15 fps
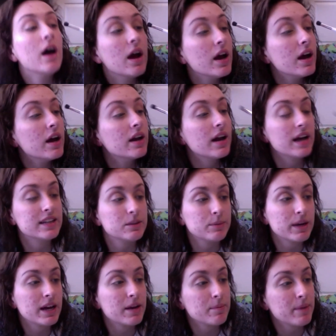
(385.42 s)
And I tilt my
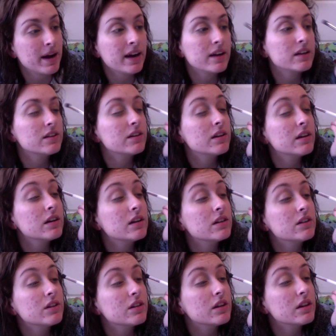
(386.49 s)
head back
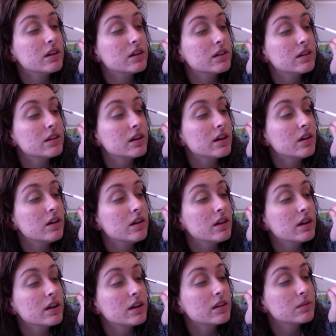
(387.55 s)
so then it doesn't get all
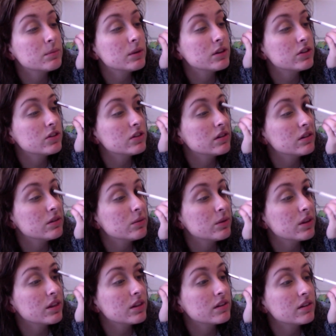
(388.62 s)
like smushed with
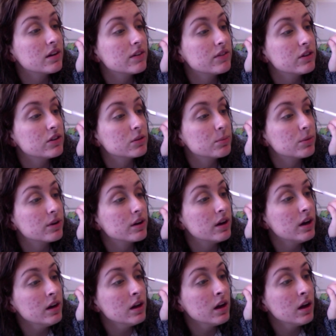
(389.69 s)
the stuff you just put
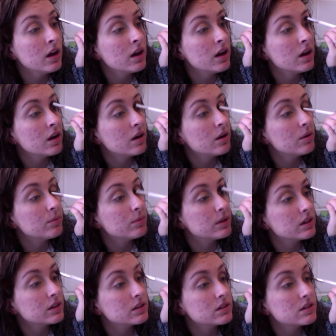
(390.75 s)
on,
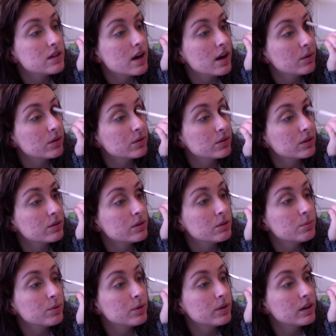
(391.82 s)
because that would ruin the
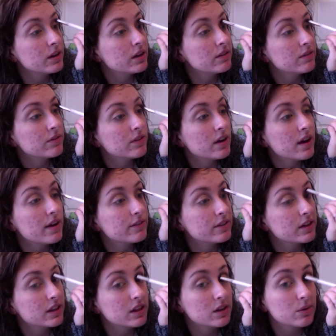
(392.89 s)
point of
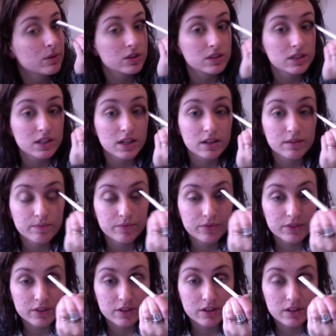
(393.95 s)
everything we just did.
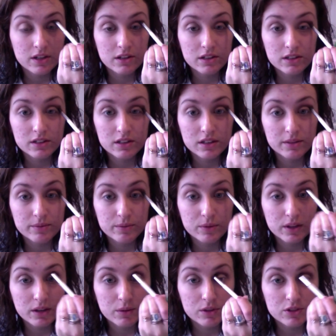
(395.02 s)
So see, you're just gonna
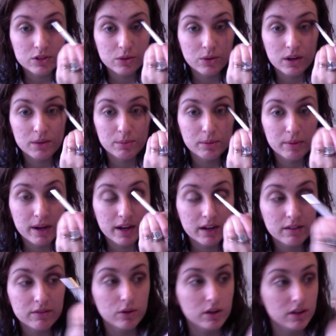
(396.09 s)
put the windshield wipers back
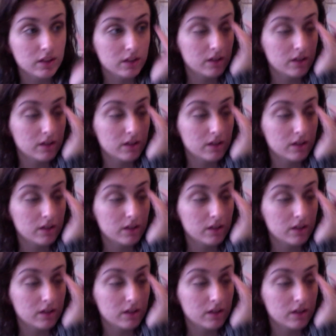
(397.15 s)
and forth.